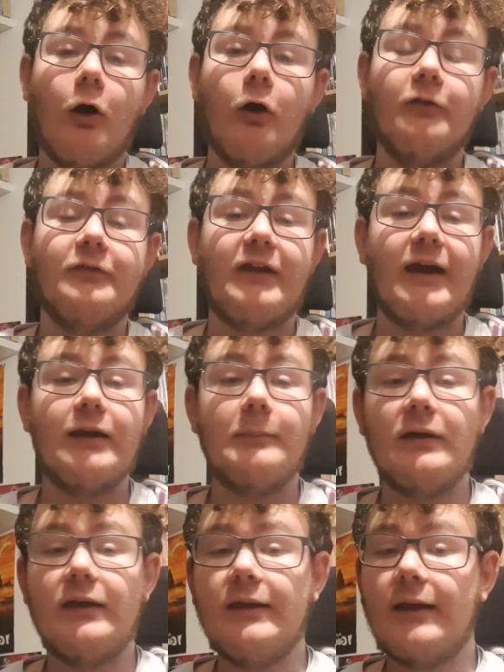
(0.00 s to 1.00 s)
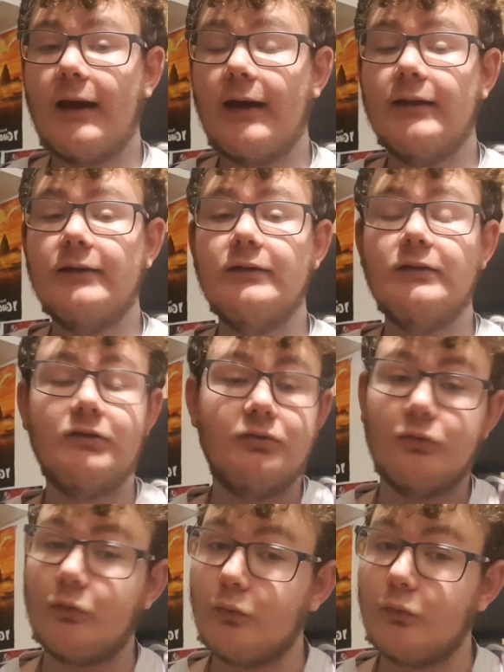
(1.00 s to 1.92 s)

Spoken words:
on the anime and